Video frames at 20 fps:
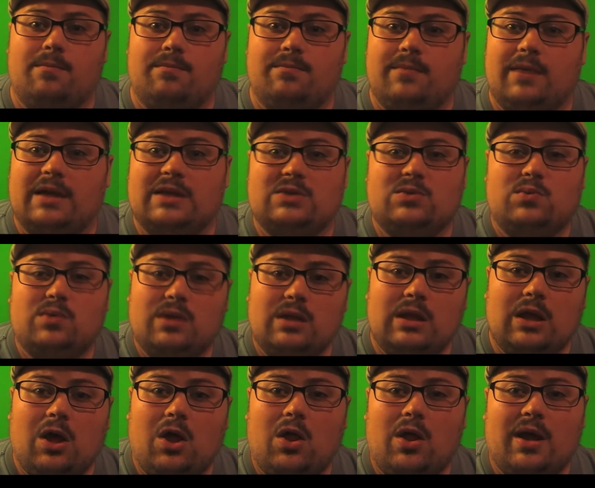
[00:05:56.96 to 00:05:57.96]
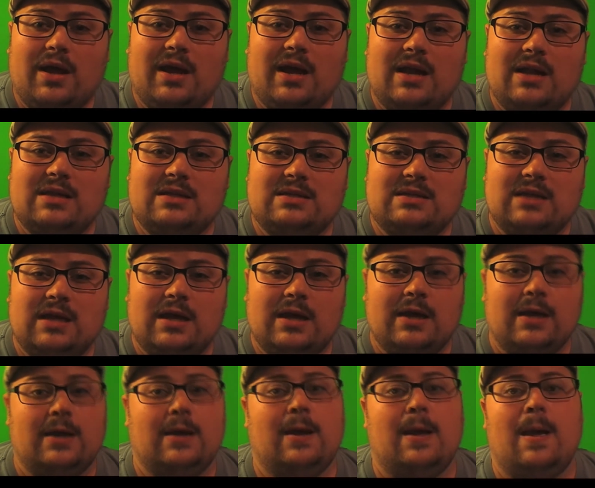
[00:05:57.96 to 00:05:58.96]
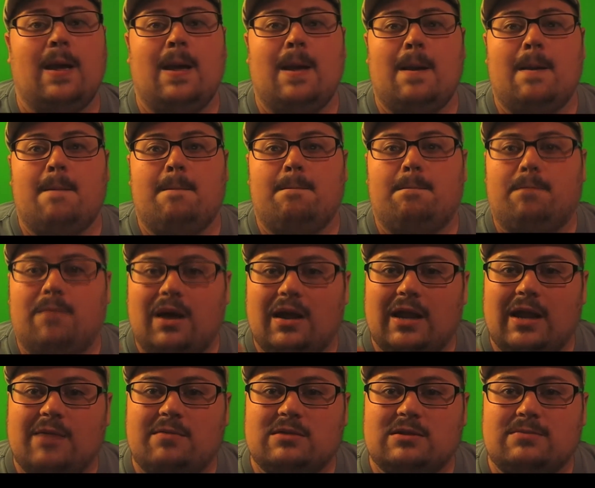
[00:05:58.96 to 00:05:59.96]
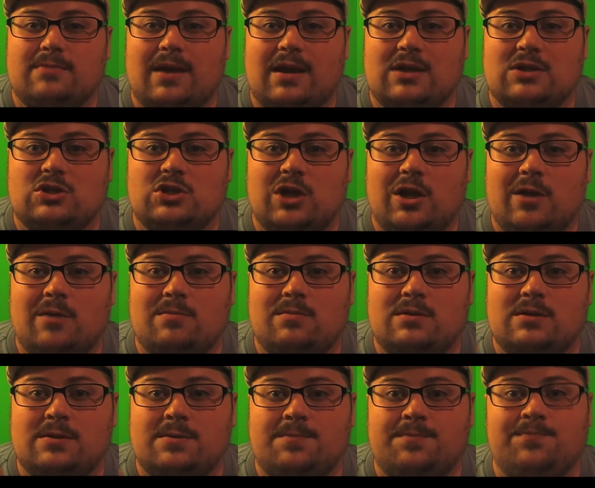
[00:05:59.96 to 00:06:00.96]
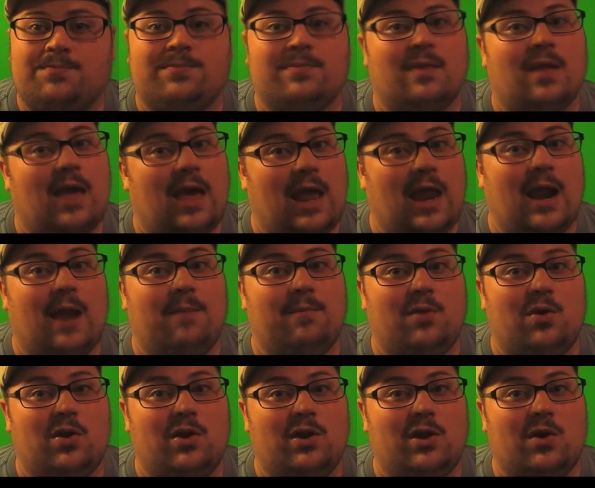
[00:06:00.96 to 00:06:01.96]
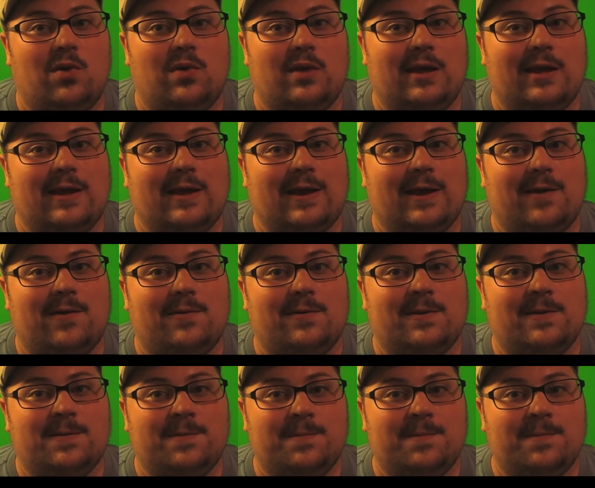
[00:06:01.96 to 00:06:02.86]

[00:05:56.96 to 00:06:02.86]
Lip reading: that's really all I gotta say. My name is Max James, and I'm going to go geek out.